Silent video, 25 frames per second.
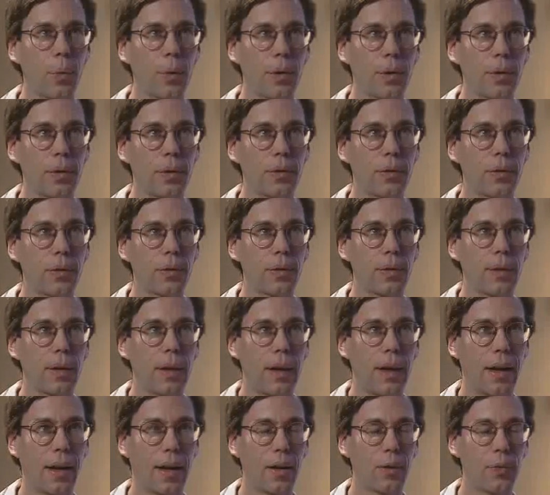was
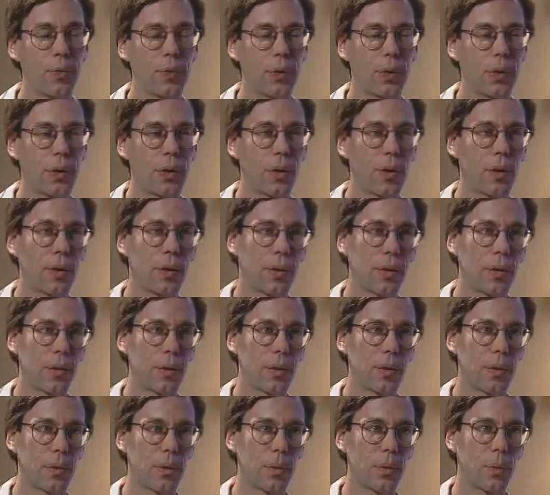after
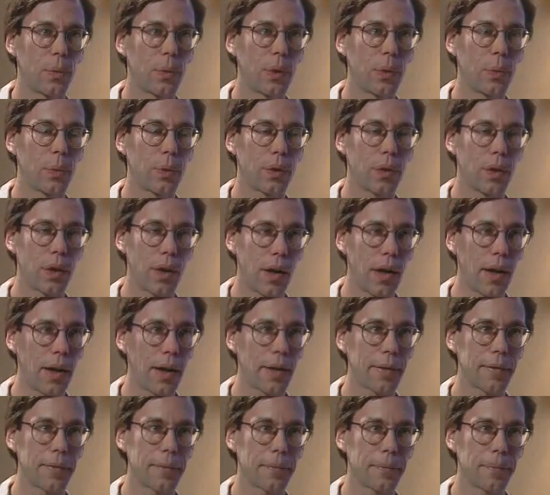we were
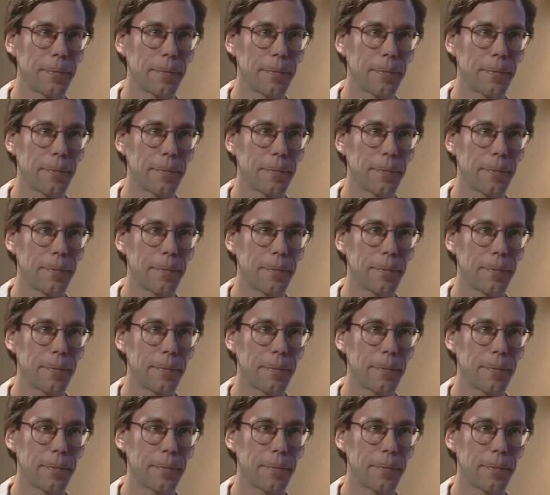caught